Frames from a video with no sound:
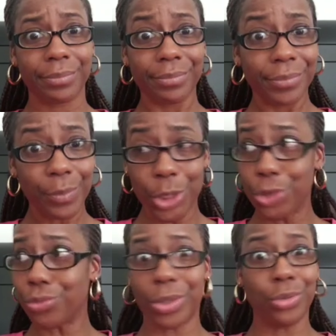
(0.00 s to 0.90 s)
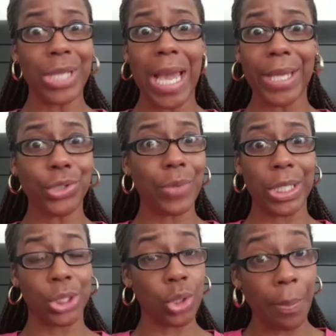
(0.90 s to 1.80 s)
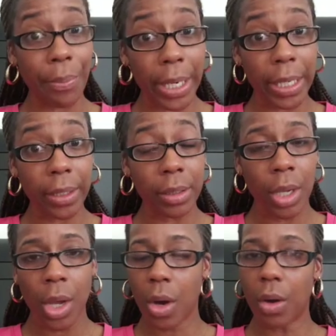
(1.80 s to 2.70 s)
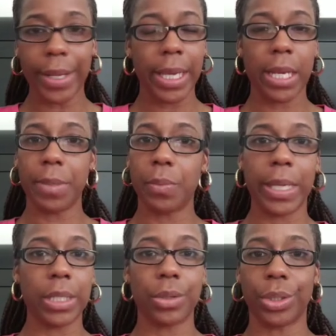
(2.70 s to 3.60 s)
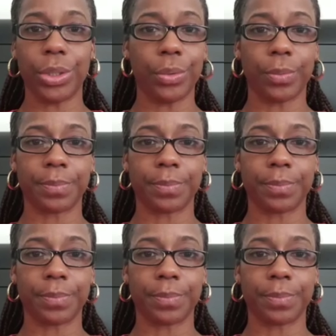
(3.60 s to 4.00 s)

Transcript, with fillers: But you you tired, you ready to stop praying? Oh, the enemy waiting on you.